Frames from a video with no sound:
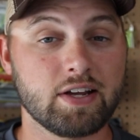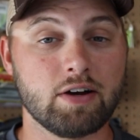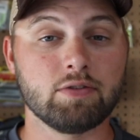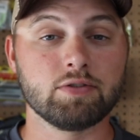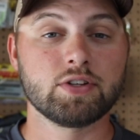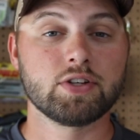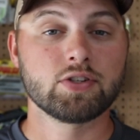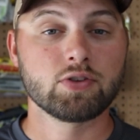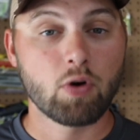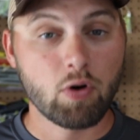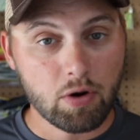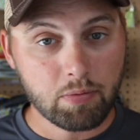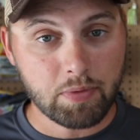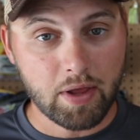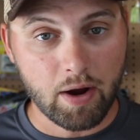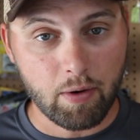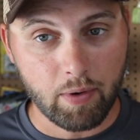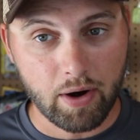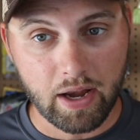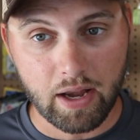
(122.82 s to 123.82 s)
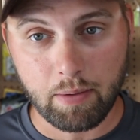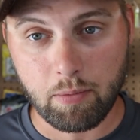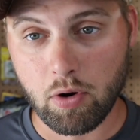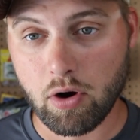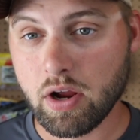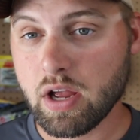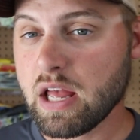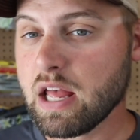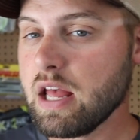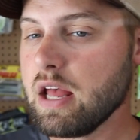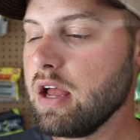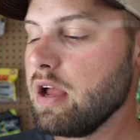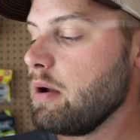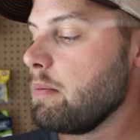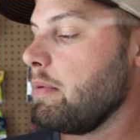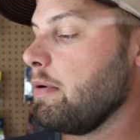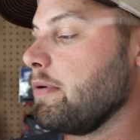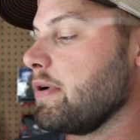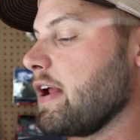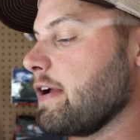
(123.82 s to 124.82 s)
I don't store them that way anymore.
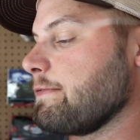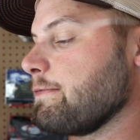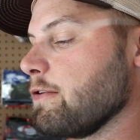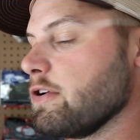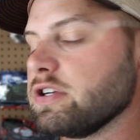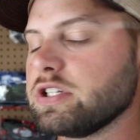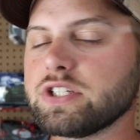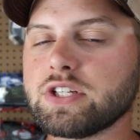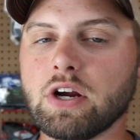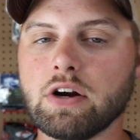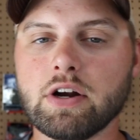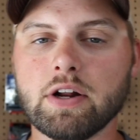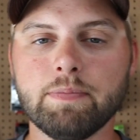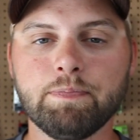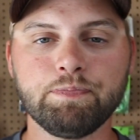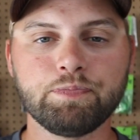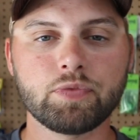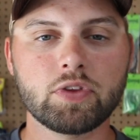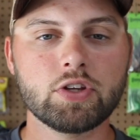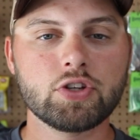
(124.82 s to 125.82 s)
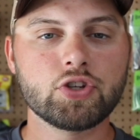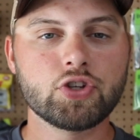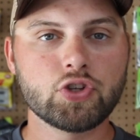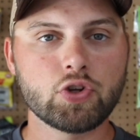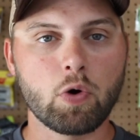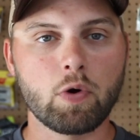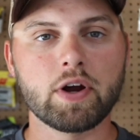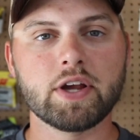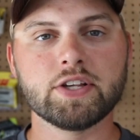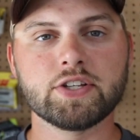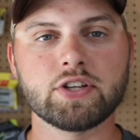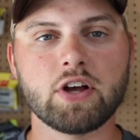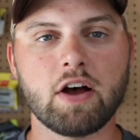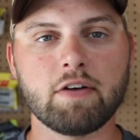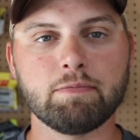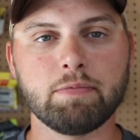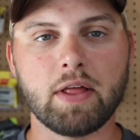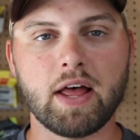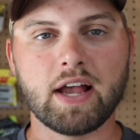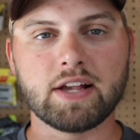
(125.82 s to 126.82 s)
But when I first started storing
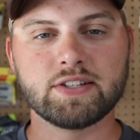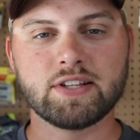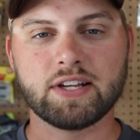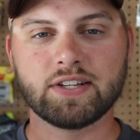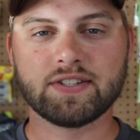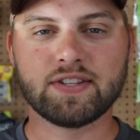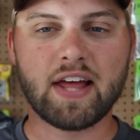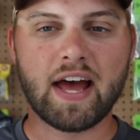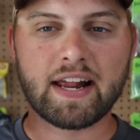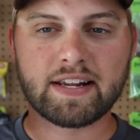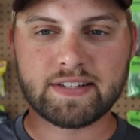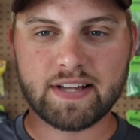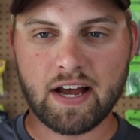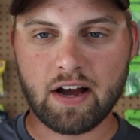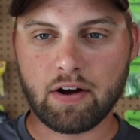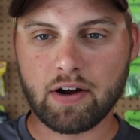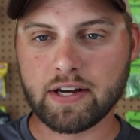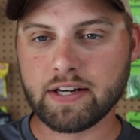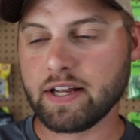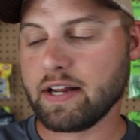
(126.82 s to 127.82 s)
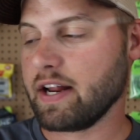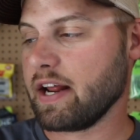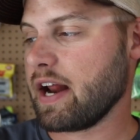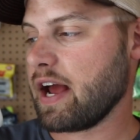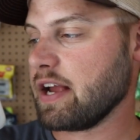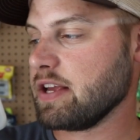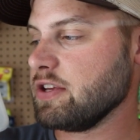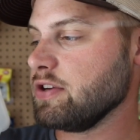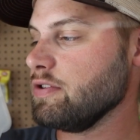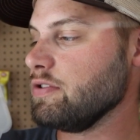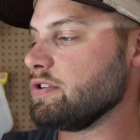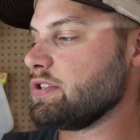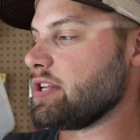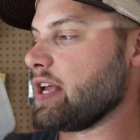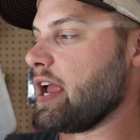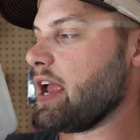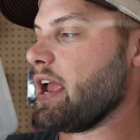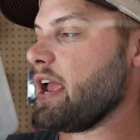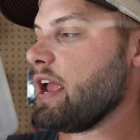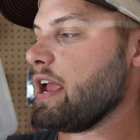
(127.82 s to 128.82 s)
soft plastics, that's how I did it. I used
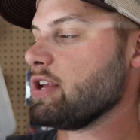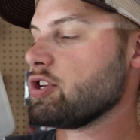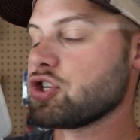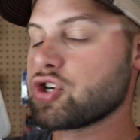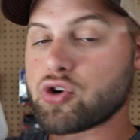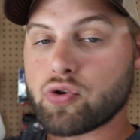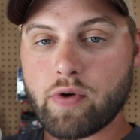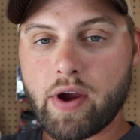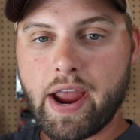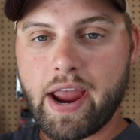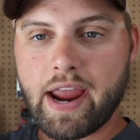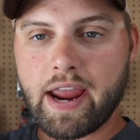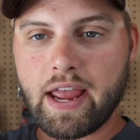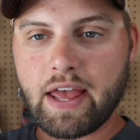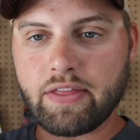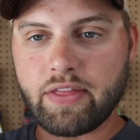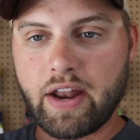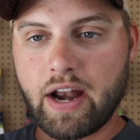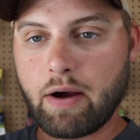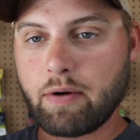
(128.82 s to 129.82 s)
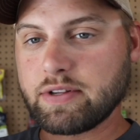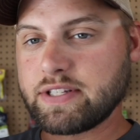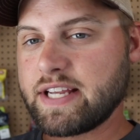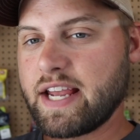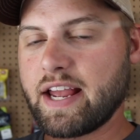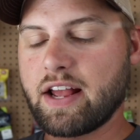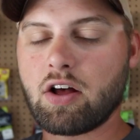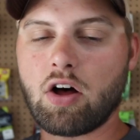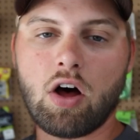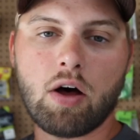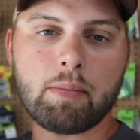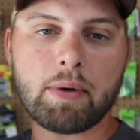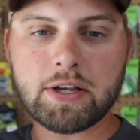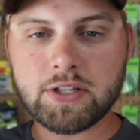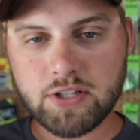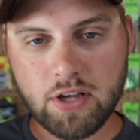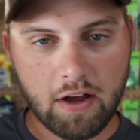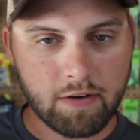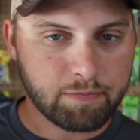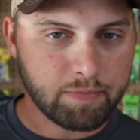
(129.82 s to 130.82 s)
a tray, and then I would take all my
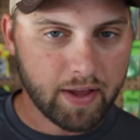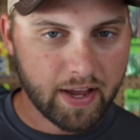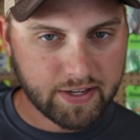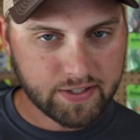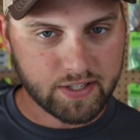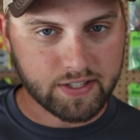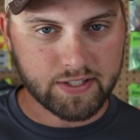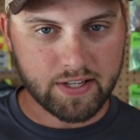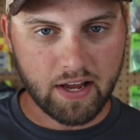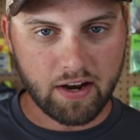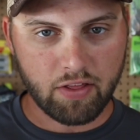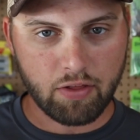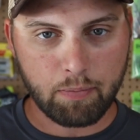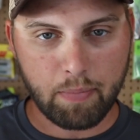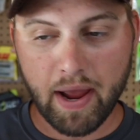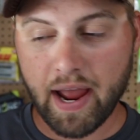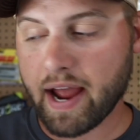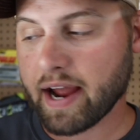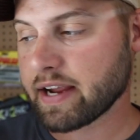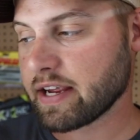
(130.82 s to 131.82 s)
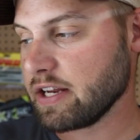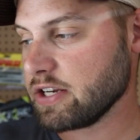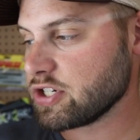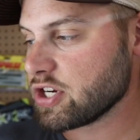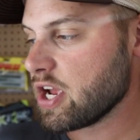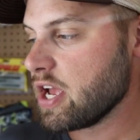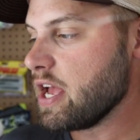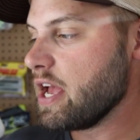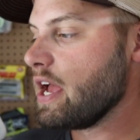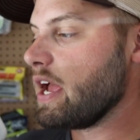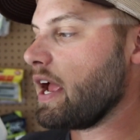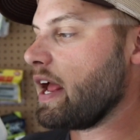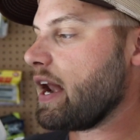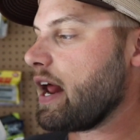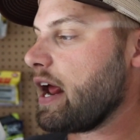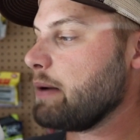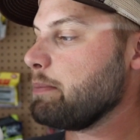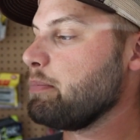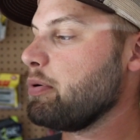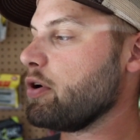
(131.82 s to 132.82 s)
soft plastics out of the package and
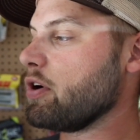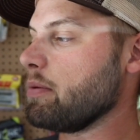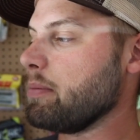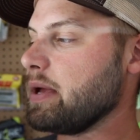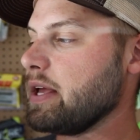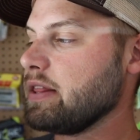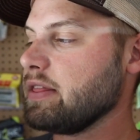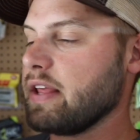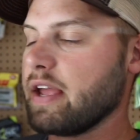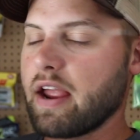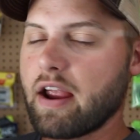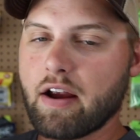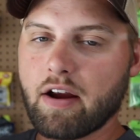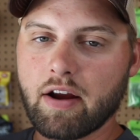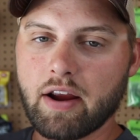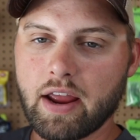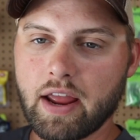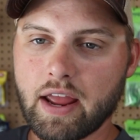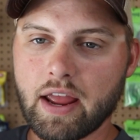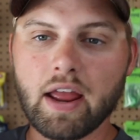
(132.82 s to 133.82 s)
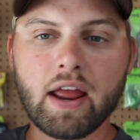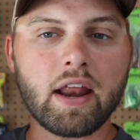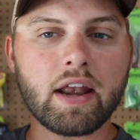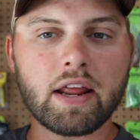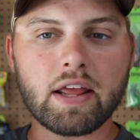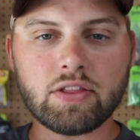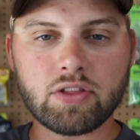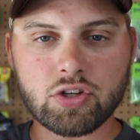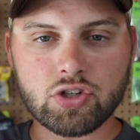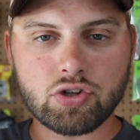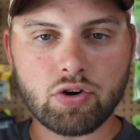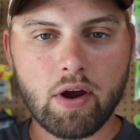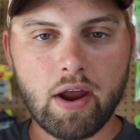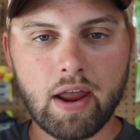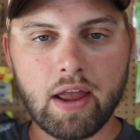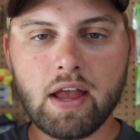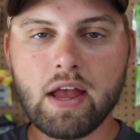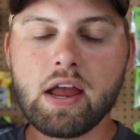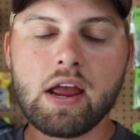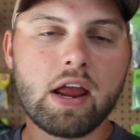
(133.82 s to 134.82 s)
I'd put them in there and in the
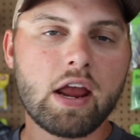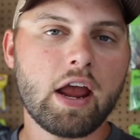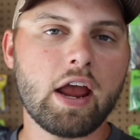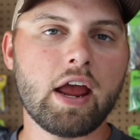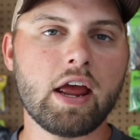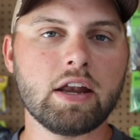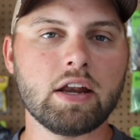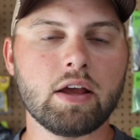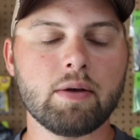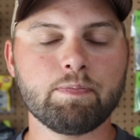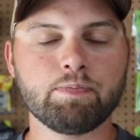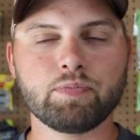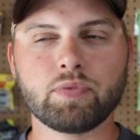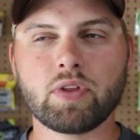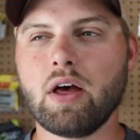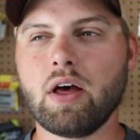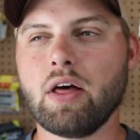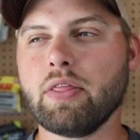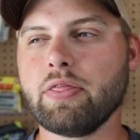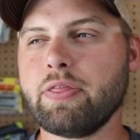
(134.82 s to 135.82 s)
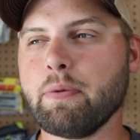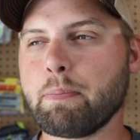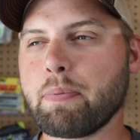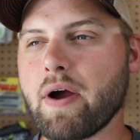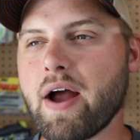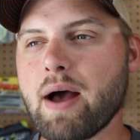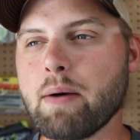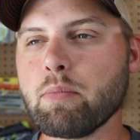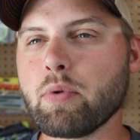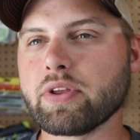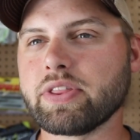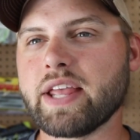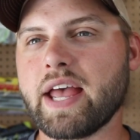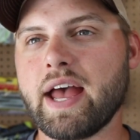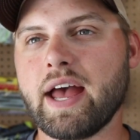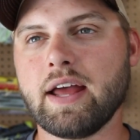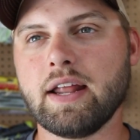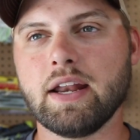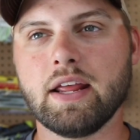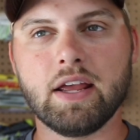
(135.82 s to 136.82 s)
tray. And the problem with
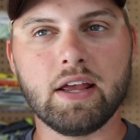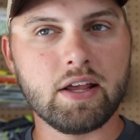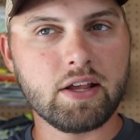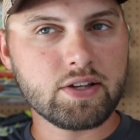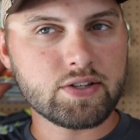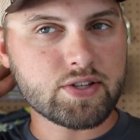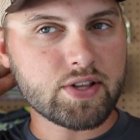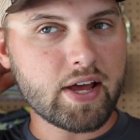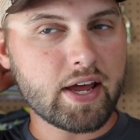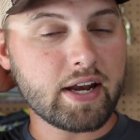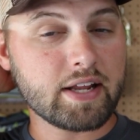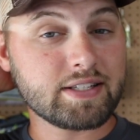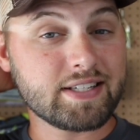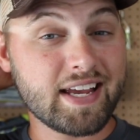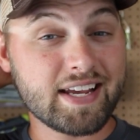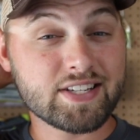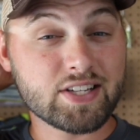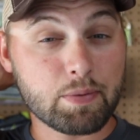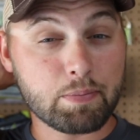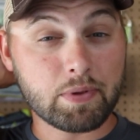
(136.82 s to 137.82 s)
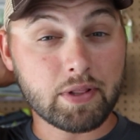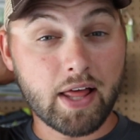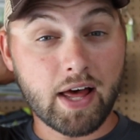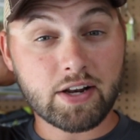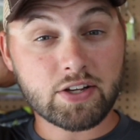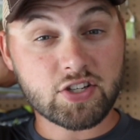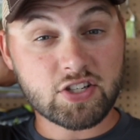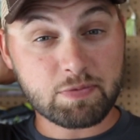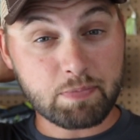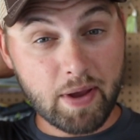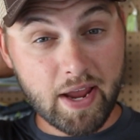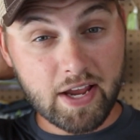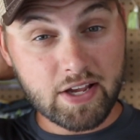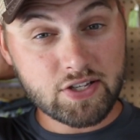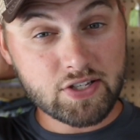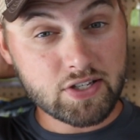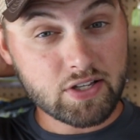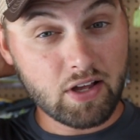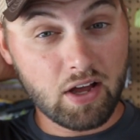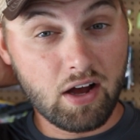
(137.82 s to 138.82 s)
that is that it takes up a lot of
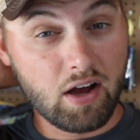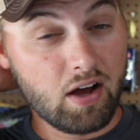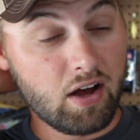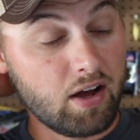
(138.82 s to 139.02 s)
space.